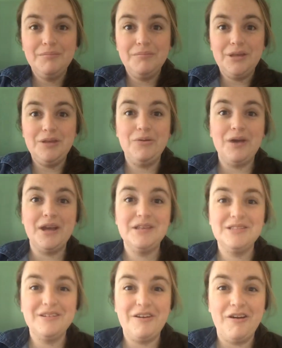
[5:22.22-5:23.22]
but you
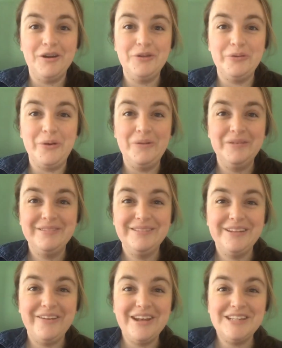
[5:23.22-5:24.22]
guys are on a roll.
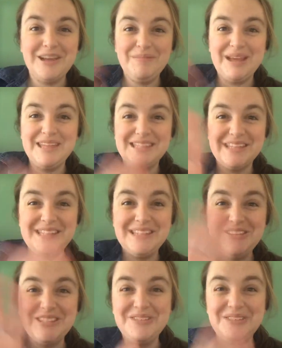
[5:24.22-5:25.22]
Great job, guys. I'll see
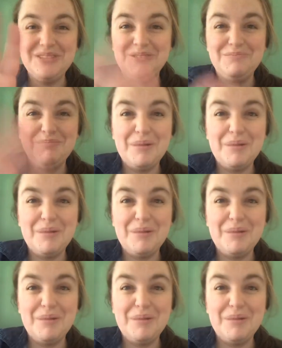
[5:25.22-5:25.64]
you so soon.